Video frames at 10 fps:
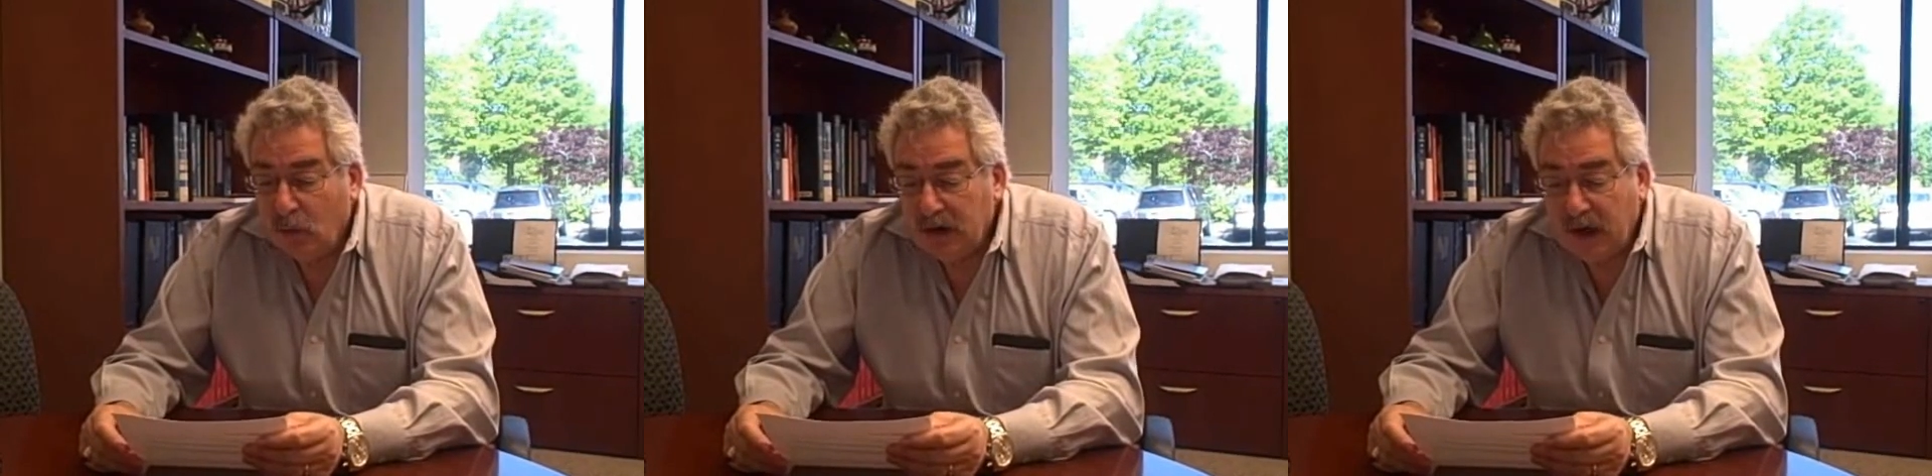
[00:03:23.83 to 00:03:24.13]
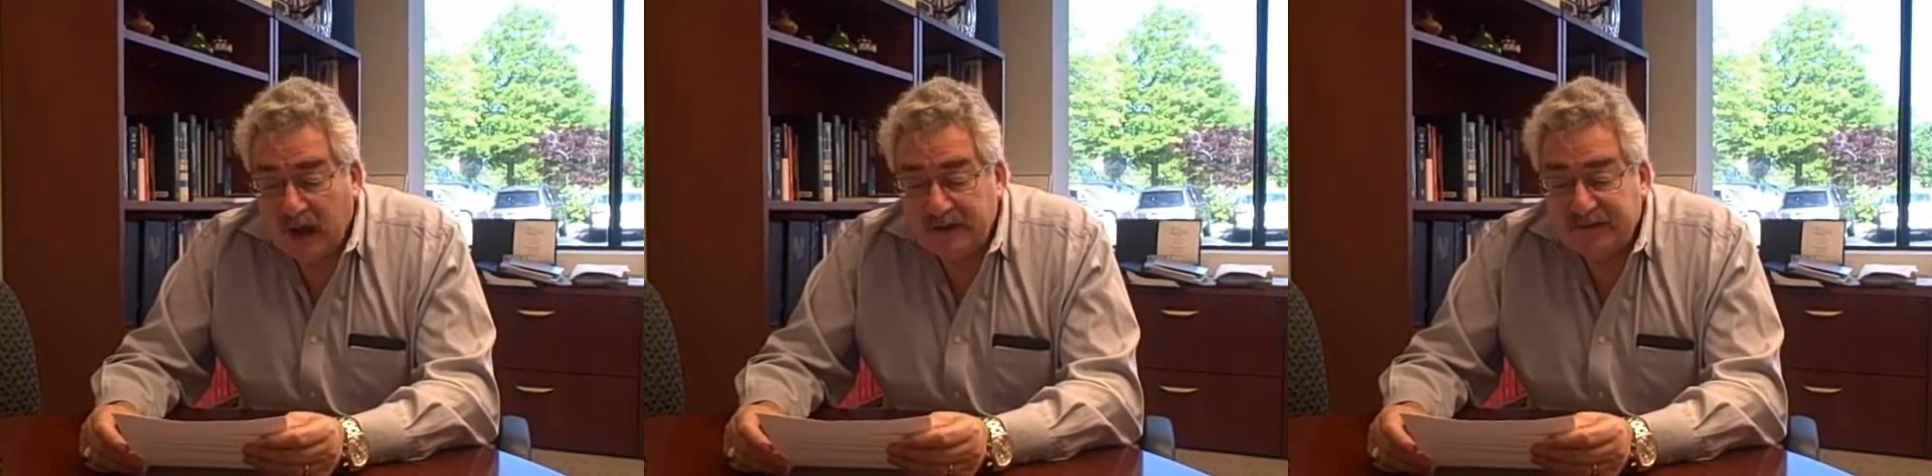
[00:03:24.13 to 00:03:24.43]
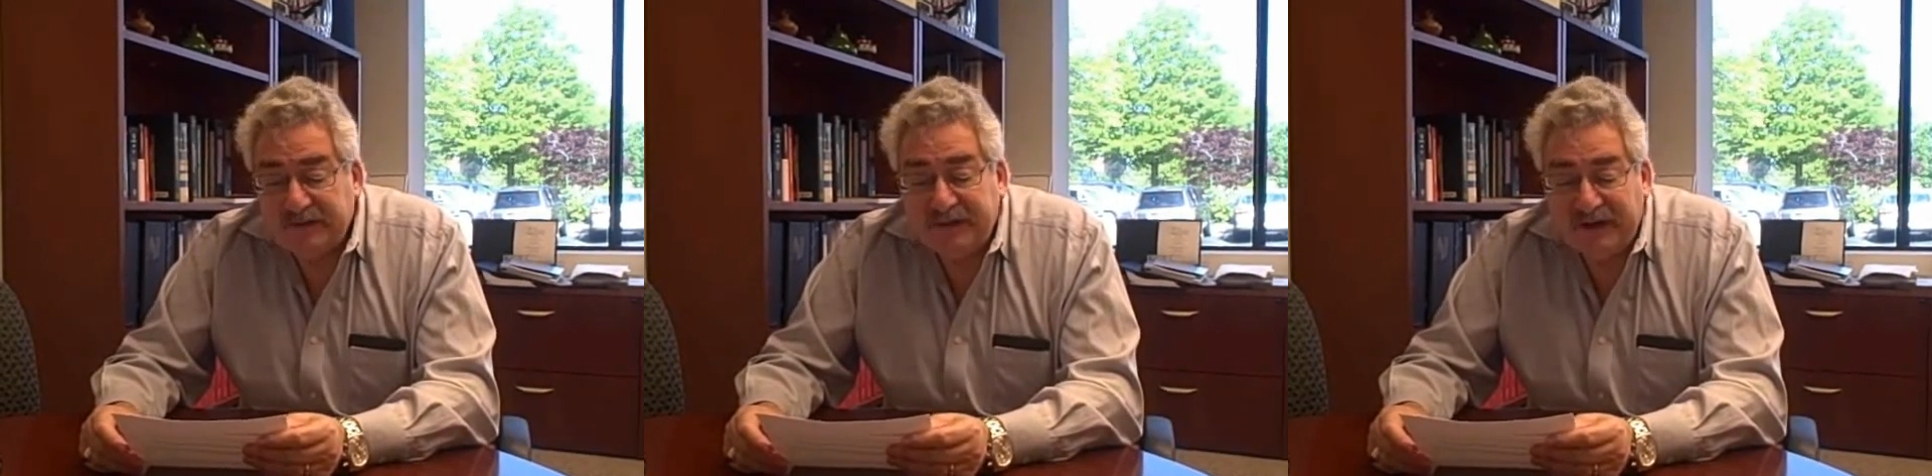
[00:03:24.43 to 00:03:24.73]
What
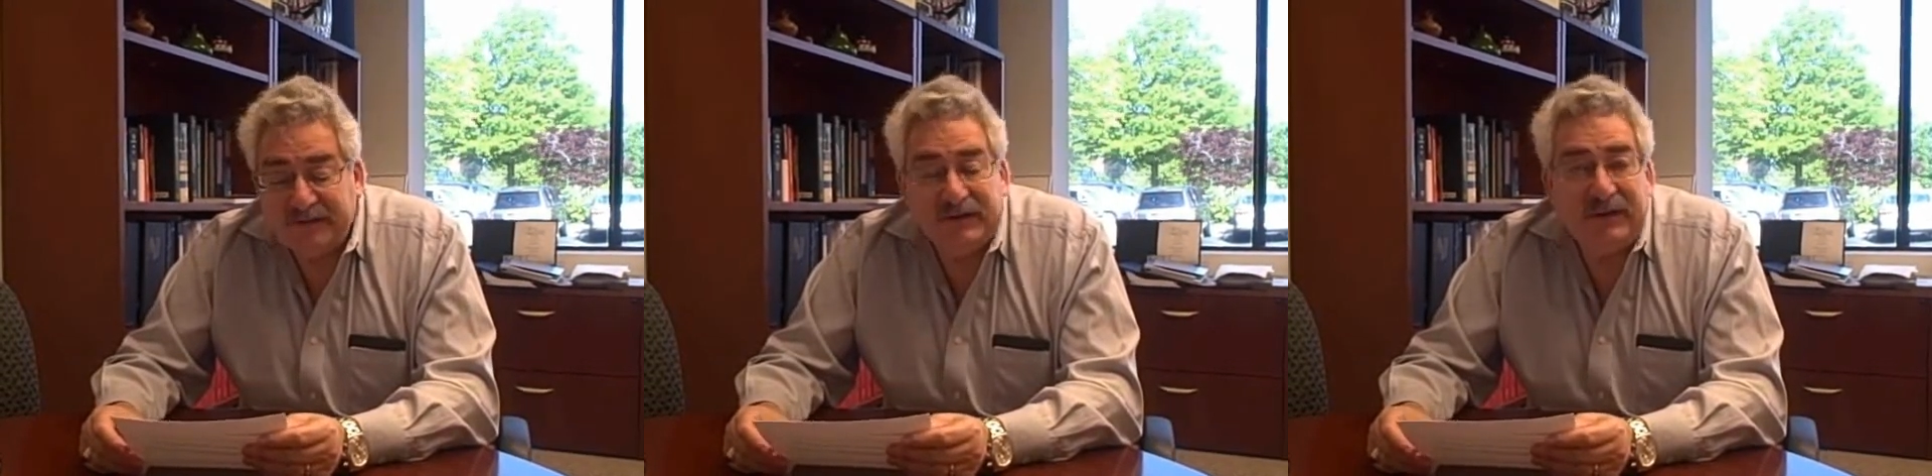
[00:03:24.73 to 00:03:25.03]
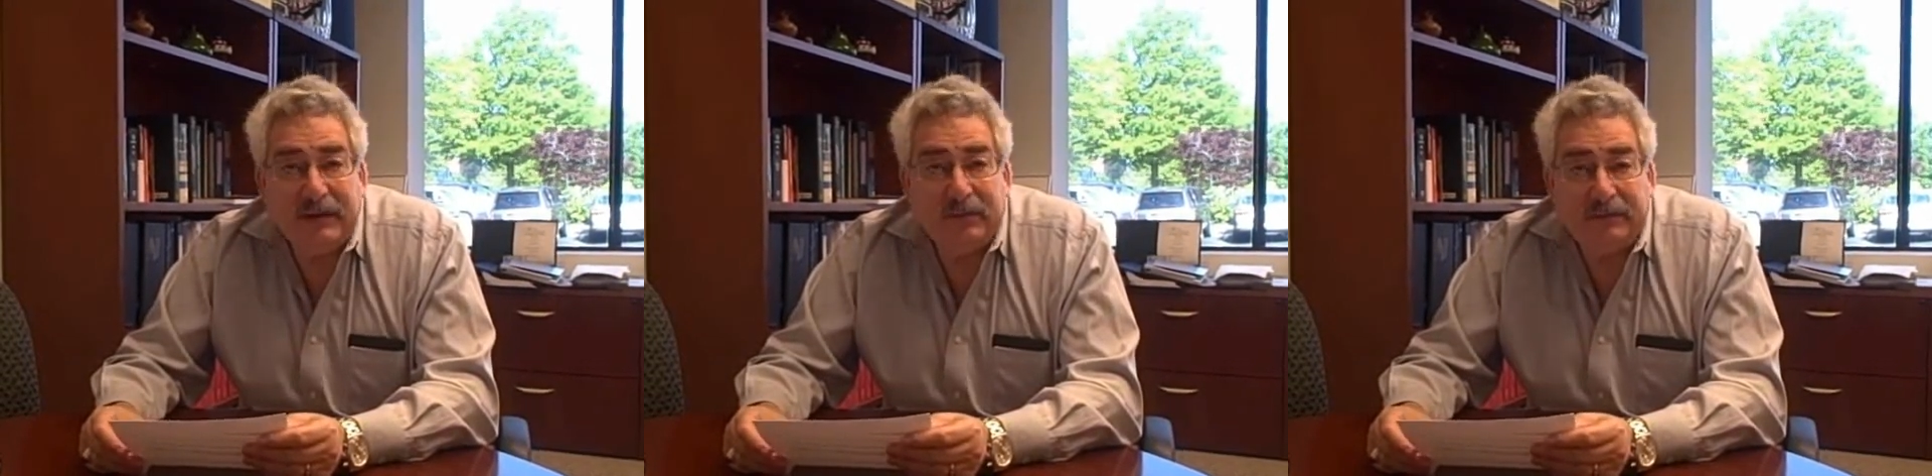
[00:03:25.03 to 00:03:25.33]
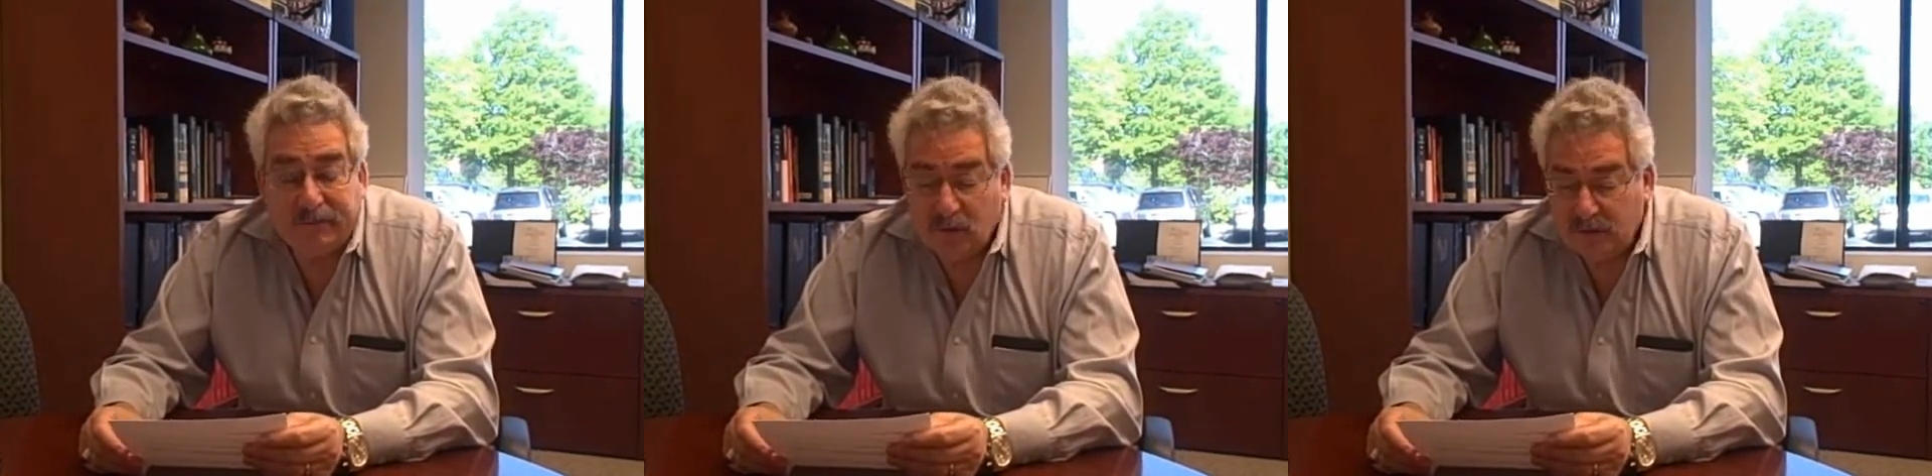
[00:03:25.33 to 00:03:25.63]
kinds of tests do they
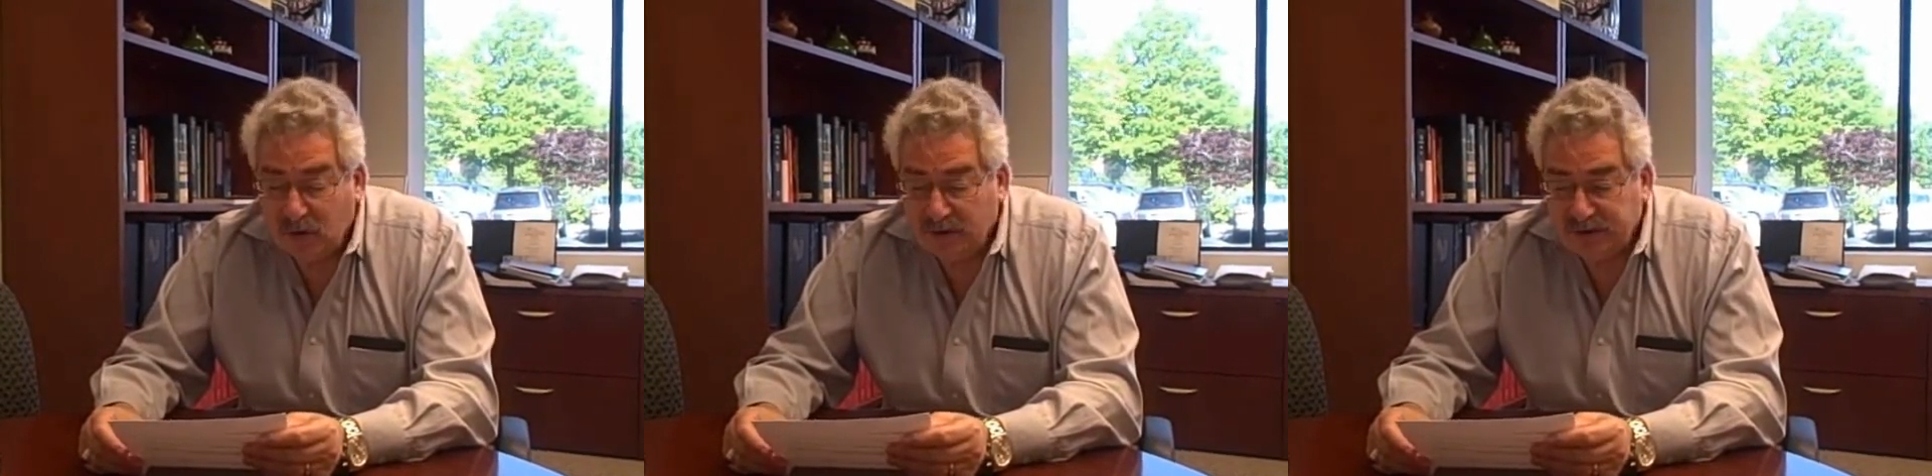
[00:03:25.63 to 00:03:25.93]
perform